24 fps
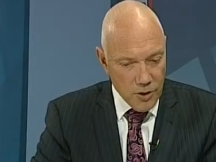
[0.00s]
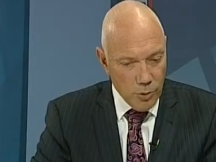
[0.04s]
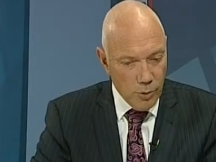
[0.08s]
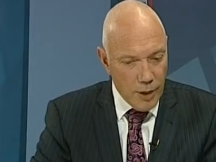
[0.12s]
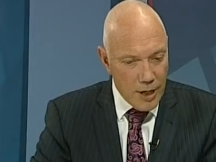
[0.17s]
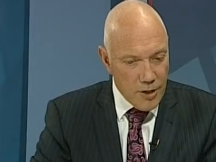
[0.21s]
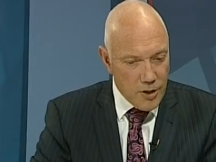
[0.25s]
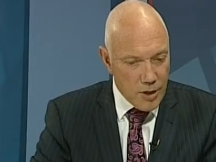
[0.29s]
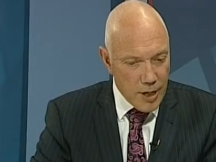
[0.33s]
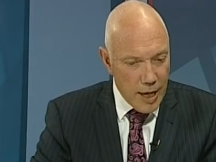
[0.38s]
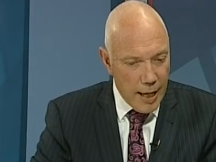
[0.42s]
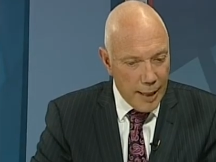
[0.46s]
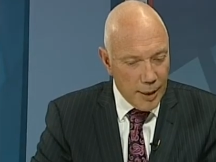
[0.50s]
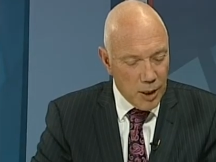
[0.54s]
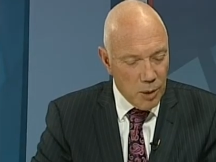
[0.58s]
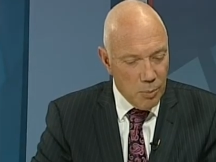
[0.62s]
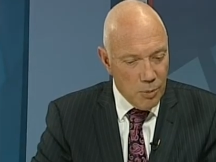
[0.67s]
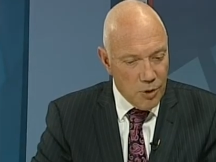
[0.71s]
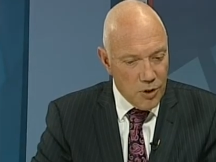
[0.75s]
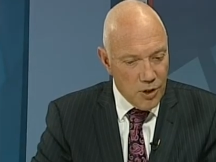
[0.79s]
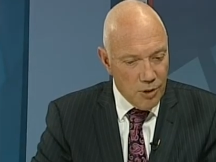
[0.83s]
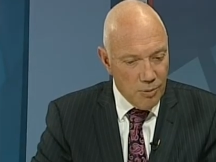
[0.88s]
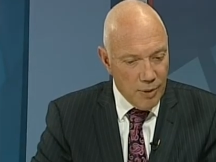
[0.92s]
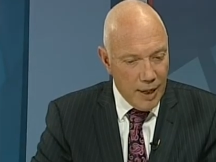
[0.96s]
always an
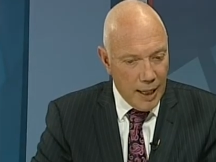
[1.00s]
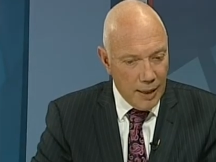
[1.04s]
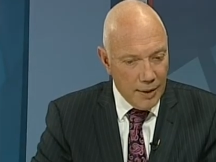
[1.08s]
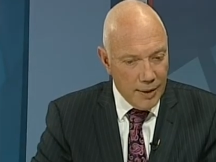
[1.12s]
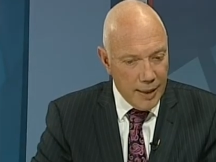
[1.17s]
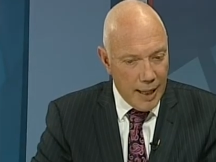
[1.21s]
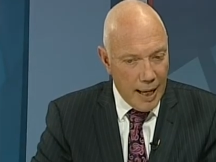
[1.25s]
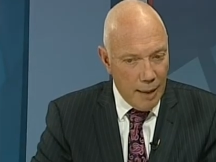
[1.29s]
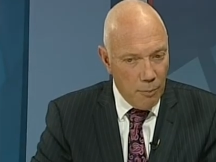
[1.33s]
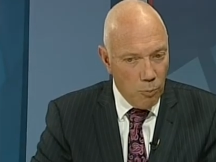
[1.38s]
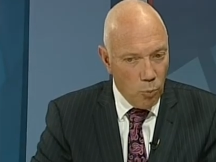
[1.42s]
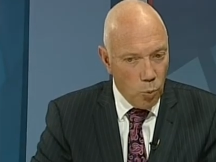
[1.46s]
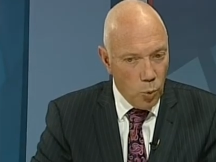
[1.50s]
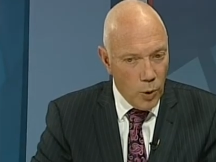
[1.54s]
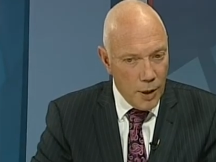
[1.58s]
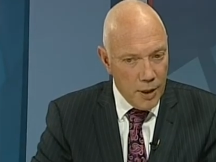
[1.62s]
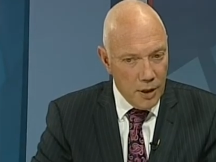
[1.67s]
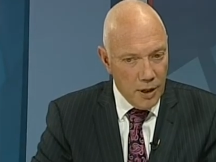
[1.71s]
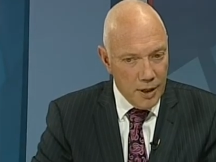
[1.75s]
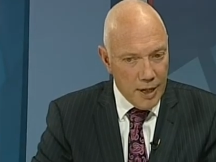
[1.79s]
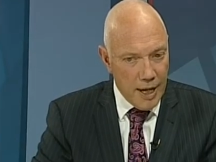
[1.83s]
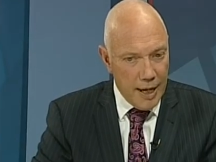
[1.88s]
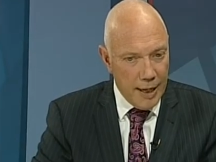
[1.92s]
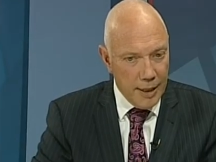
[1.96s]
argument around that. We're
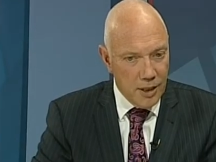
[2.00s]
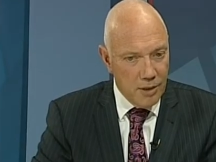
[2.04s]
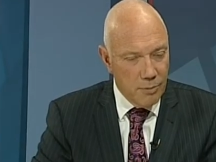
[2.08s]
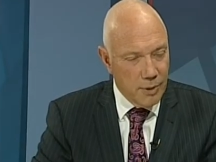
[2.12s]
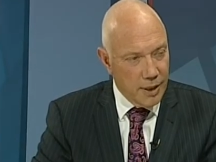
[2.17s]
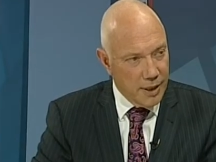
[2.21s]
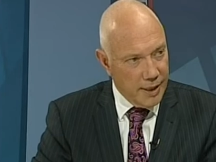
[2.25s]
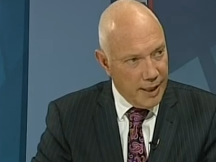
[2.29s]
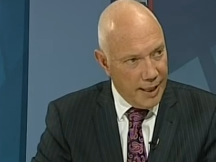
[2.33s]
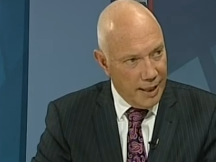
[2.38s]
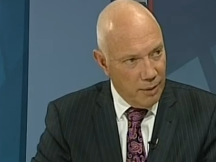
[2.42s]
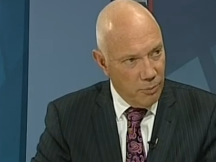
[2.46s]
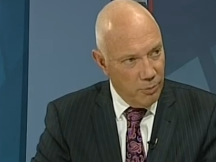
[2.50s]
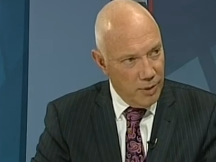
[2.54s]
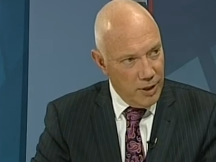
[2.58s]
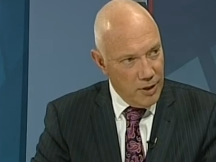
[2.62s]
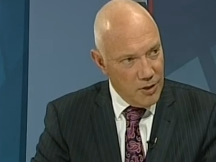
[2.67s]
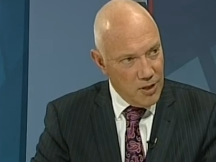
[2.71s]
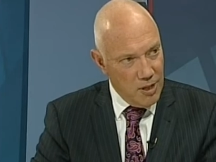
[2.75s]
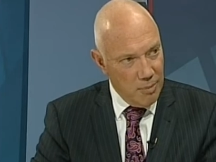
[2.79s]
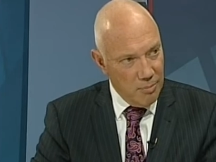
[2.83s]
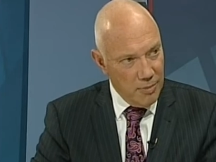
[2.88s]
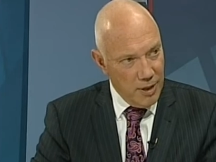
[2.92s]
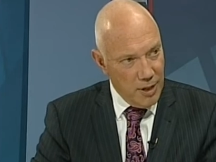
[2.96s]
not arguing that. We're okay.
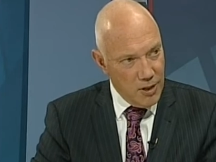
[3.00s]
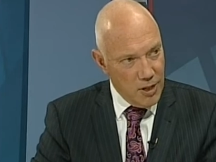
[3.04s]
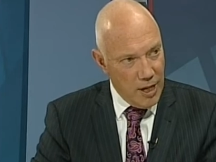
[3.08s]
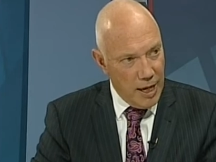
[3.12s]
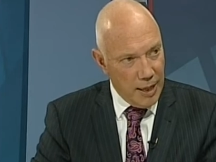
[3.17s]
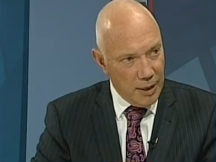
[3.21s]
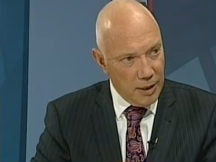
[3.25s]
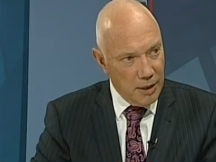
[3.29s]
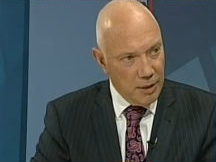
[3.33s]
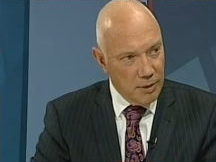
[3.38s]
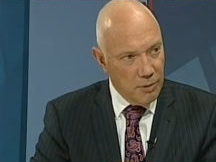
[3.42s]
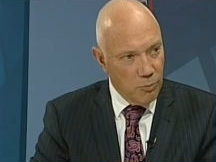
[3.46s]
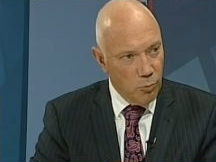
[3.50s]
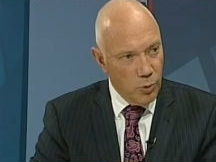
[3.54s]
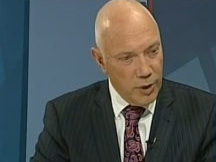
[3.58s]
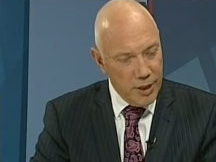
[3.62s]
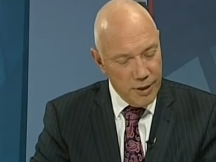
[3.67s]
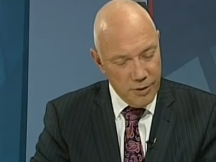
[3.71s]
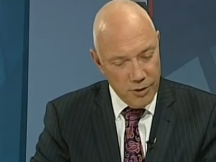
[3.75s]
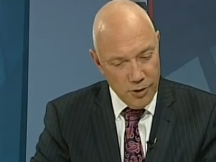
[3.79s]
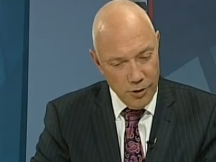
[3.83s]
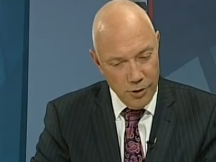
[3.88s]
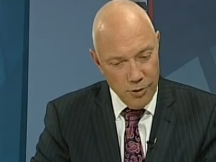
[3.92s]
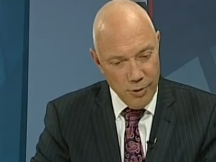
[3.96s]
simply saying that we
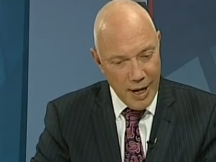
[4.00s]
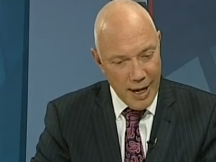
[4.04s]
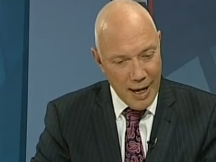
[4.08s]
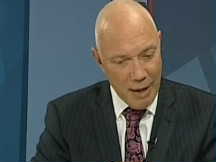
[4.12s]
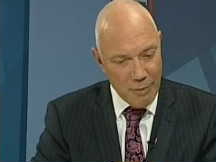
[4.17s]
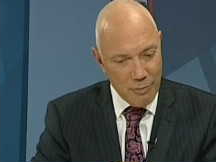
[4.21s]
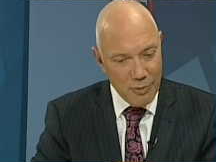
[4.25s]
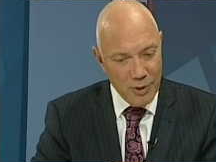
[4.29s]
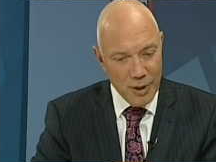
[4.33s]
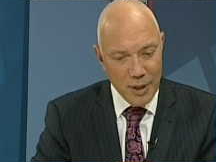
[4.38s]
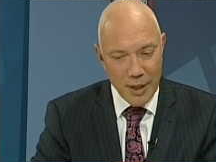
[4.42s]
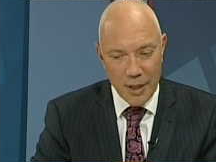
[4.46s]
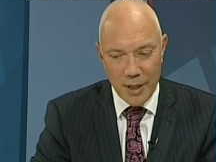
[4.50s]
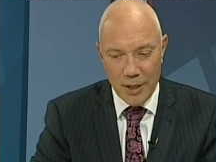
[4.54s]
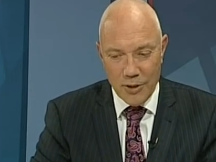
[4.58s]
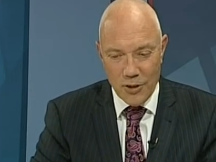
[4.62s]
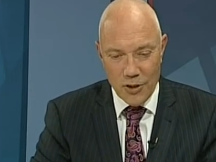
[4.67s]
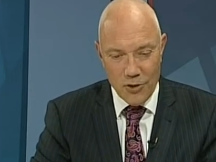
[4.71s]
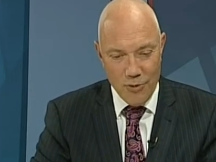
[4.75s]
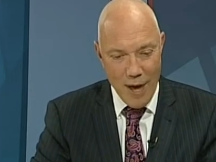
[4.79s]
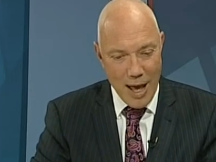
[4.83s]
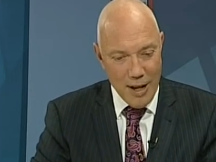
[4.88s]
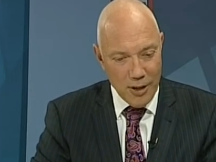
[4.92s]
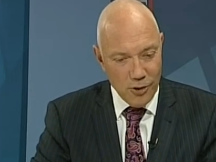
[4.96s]
do have
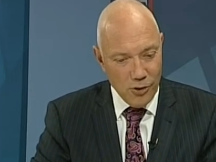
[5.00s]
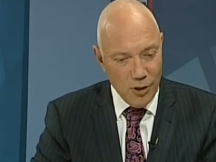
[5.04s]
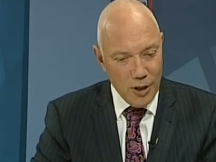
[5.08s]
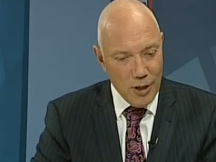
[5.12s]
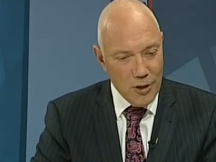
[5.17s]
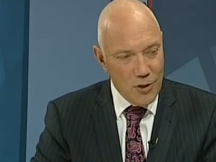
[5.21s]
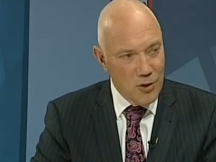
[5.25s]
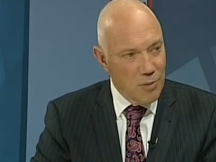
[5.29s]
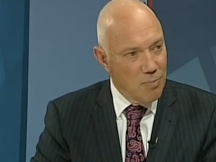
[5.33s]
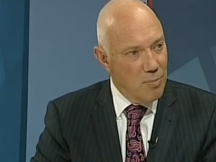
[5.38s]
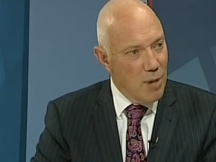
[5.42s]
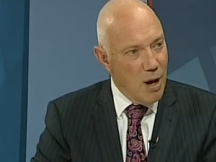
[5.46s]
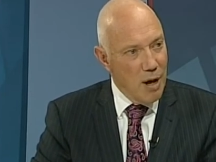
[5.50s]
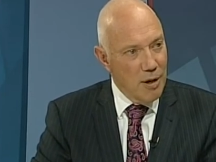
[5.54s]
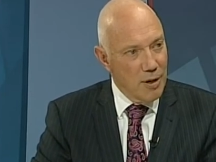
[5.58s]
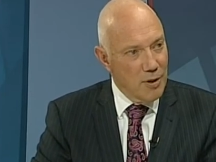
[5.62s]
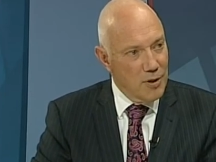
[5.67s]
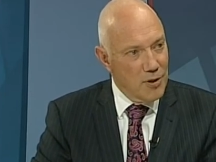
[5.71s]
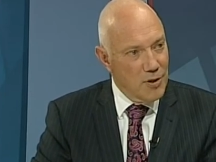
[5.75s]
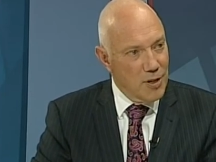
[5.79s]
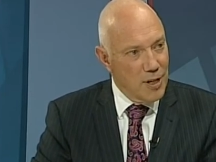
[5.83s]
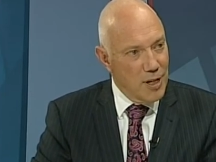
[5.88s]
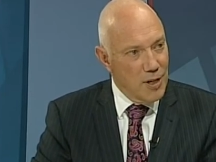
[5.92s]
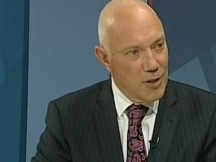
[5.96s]
strategies and
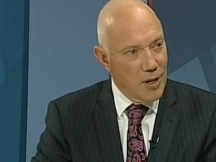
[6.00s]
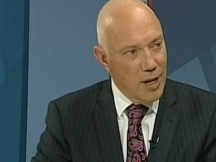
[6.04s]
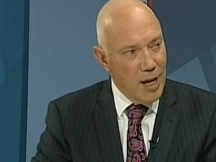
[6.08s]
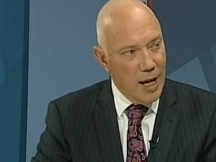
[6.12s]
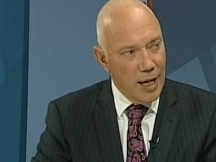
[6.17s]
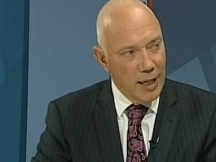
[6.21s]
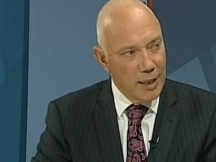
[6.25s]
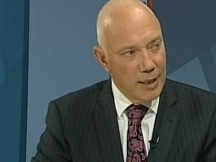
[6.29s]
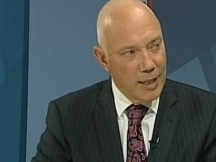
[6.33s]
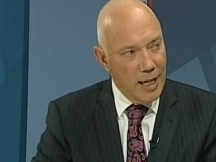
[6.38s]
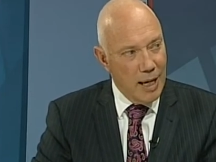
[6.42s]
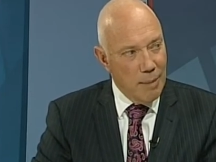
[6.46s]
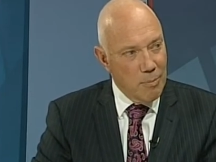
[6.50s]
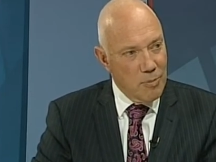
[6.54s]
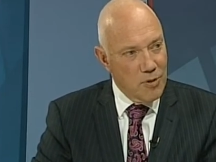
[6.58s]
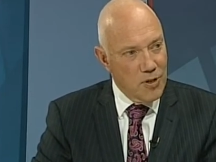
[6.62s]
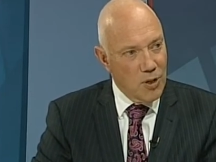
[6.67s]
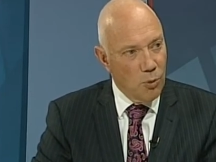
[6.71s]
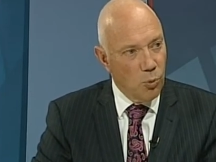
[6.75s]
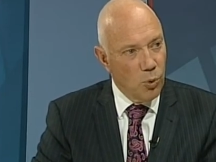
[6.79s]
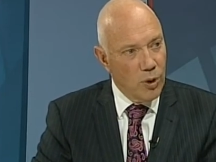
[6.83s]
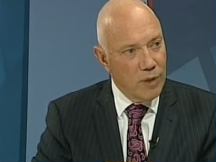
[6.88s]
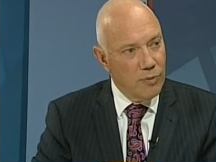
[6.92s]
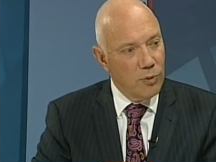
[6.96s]
policies and outcomes
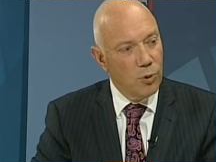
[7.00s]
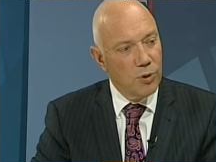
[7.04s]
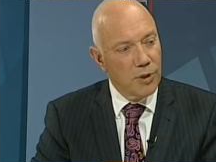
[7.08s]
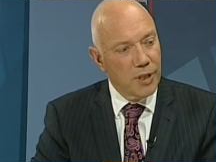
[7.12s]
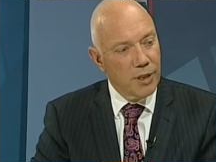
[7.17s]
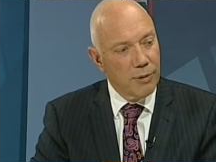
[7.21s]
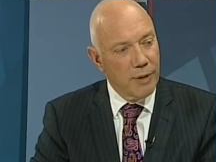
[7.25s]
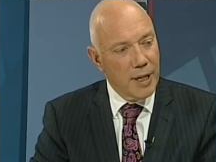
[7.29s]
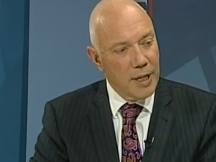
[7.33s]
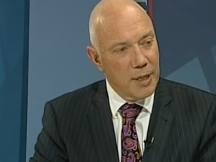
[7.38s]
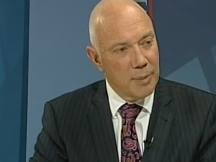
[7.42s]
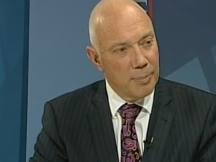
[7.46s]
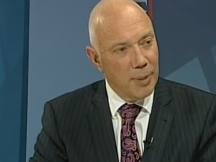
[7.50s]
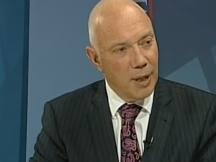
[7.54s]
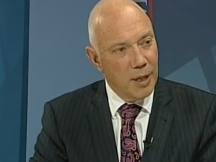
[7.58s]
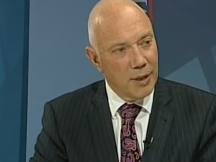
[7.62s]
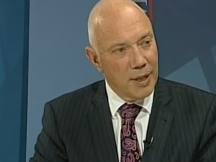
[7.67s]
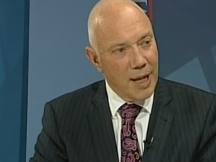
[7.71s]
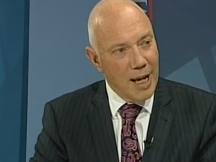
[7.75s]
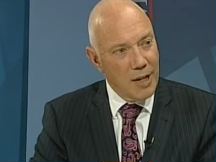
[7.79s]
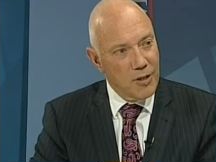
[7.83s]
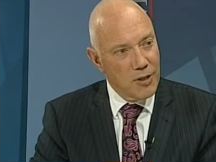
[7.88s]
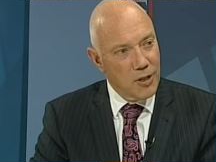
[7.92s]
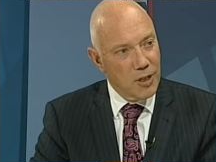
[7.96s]
that we've all agreed
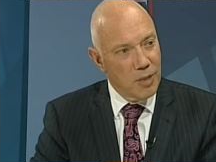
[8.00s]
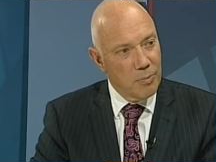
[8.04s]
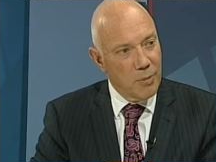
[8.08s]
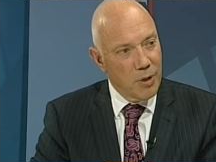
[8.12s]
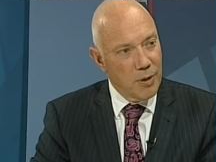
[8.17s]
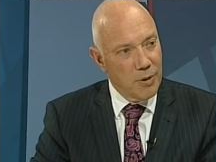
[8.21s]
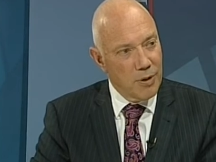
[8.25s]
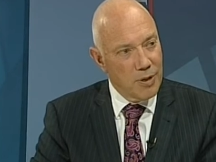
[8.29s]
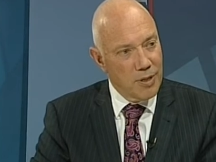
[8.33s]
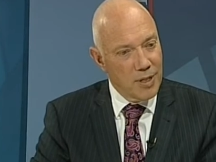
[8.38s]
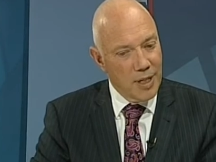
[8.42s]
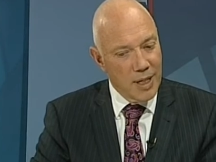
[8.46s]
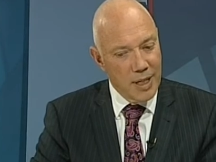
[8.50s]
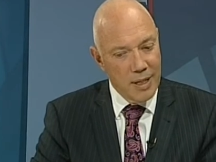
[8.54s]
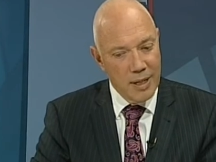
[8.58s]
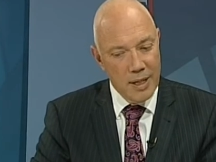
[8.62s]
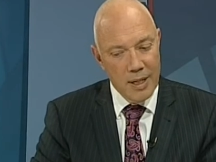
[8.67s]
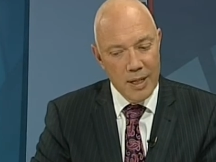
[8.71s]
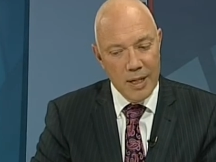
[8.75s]
upon as a community.